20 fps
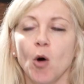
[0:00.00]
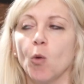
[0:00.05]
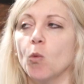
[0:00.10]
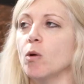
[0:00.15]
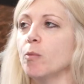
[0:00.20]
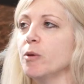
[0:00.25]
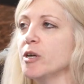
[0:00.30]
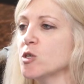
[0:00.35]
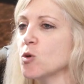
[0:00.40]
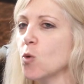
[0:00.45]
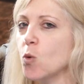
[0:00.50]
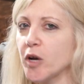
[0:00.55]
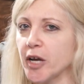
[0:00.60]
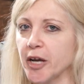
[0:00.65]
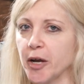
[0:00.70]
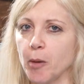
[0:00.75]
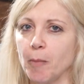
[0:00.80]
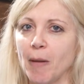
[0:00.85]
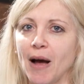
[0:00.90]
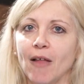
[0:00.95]
We'll be
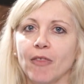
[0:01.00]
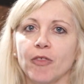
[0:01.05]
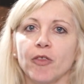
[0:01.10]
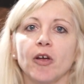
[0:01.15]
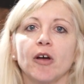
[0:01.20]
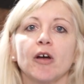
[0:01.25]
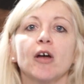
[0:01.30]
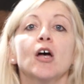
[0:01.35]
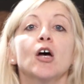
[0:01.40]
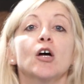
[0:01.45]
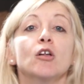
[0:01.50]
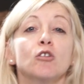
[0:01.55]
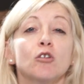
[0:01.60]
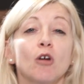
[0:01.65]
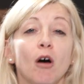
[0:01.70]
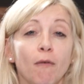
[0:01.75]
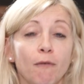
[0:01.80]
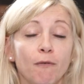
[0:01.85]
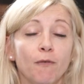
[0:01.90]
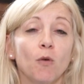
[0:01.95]
talking about the
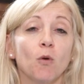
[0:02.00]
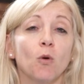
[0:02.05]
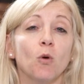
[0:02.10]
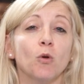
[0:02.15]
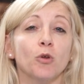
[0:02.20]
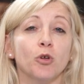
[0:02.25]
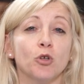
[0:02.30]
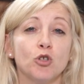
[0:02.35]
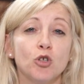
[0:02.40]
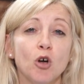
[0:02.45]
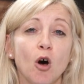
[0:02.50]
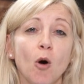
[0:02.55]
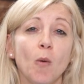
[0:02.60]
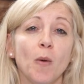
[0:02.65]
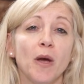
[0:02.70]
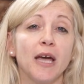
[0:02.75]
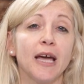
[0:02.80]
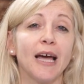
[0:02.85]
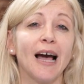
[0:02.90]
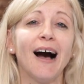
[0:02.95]
TOEFL, the
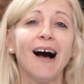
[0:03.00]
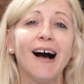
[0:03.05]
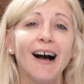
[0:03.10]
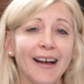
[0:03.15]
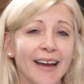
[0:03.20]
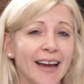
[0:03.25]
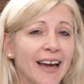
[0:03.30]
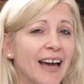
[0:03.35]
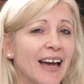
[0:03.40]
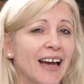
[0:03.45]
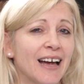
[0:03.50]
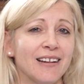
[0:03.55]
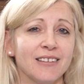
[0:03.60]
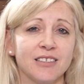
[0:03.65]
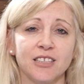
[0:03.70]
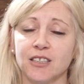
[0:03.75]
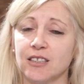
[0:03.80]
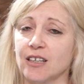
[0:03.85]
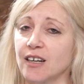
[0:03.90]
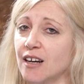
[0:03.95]
TOEIC,
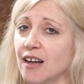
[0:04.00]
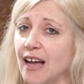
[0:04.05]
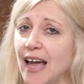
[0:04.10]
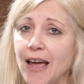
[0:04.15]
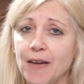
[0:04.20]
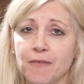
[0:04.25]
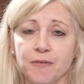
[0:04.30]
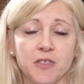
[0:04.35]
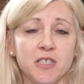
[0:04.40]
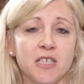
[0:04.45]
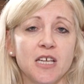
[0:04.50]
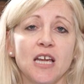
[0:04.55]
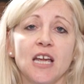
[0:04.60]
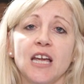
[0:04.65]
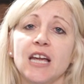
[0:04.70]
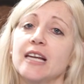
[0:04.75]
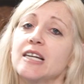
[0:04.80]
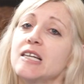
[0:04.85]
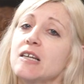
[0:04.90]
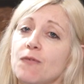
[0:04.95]
IELTS,
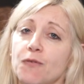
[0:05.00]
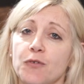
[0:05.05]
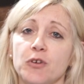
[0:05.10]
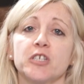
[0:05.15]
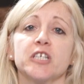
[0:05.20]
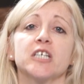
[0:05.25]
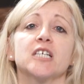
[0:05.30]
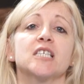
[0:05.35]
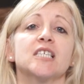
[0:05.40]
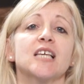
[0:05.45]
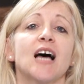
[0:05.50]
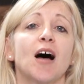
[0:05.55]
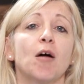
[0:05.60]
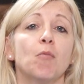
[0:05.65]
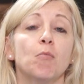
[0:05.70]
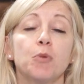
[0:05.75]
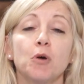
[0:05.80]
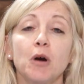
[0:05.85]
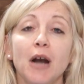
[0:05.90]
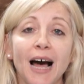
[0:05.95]
FC, different
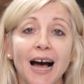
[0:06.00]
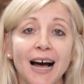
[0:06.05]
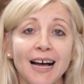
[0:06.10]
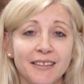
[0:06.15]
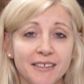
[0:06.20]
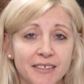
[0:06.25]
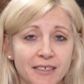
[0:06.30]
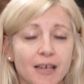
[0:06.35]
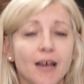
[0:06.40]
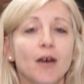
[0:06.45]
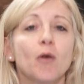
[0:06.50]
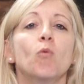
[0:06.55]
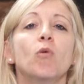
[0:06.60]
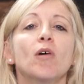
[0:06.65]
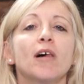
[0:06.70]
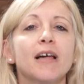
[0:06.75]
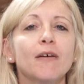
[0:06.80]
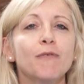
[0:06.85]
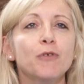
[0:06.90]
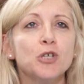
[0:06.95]
exam, BULAT.
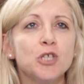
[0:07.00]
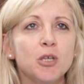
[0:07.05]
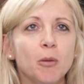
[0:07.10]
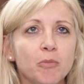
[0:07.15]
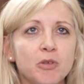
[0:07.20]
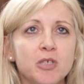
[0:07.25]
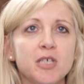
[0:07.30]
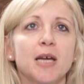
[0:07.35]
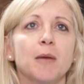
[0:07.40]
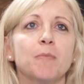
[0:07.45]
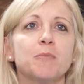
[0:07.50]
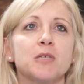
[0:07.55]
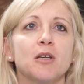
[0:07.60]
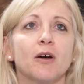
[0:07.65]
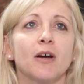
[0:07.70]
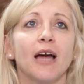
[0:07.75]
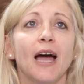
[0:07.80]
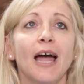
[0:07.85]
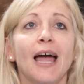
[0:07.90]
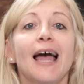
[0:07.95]
We'll give you some tips,
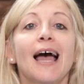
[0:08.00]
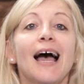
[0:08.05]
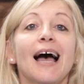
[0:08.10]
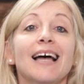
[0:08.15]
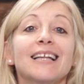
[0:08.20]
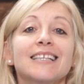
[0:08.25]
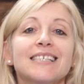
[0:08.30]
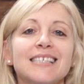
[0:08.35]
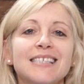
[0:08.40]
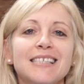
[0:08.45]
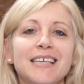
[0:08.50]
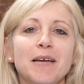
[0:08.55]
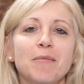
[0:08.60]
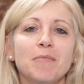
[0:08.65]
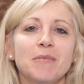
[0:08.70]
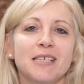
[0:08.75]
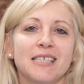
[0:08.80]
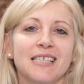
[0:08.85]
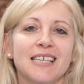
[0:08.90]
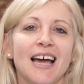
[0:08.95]
okay? And
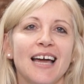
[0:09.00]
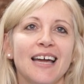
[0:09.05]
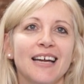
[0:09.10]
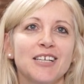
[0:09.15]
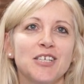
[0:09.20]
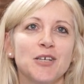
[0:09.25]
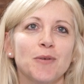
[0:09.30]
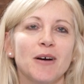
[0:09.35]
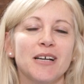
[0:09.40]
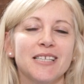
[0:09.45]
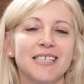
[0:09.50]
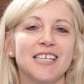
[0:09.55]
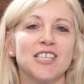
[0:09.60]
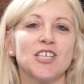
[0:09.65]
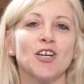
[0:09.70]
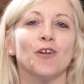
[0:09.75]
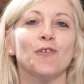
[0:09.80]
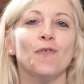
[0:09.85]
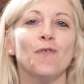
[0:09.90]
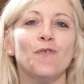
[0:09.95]
Sim is saying to us he's
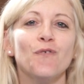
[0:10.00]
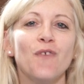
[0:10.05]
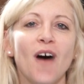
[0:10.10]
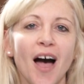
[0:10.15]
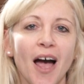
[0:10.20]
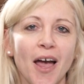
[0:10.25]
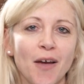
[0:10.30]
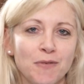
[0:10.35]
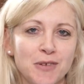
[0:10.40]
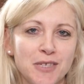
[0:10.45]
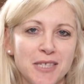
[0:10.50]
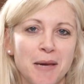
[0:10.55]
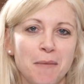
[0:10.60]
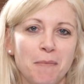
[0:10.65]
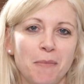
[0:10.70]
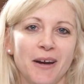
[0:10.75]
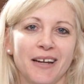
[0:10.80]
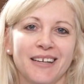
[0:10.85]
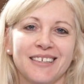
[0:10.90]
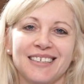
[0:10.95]
got 5
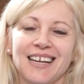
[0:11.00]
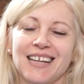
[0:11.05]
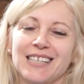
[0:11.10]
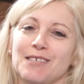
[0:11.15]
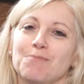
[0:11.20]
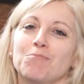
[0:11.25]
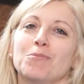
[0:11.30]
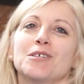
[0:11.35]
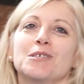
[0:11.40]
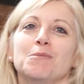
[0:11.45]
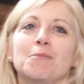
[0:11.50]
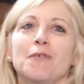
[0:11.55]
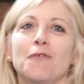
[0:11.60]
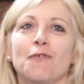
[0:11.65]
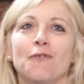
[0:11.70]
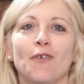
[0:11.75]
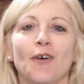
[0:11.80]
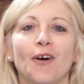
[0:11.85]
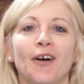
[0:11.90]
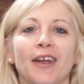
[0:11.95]
siblings. That must be
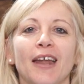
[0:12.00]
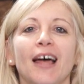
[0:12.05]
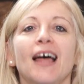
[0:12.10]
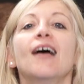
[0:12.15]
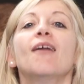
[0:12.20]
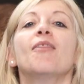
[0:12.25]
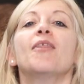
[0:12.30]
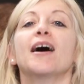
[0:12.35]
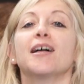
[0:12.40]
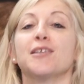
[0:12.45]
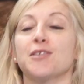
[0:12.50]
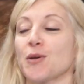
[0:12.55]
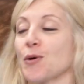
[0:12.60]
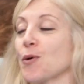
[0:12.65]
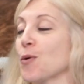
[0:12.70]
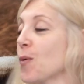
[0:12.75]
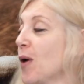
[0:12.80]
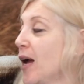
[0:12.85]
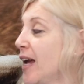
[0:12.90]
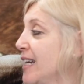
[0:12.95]
fun. That's
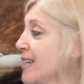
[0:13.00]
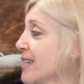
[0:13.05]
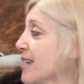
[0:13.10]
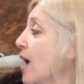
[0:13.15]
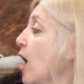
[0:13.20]
great.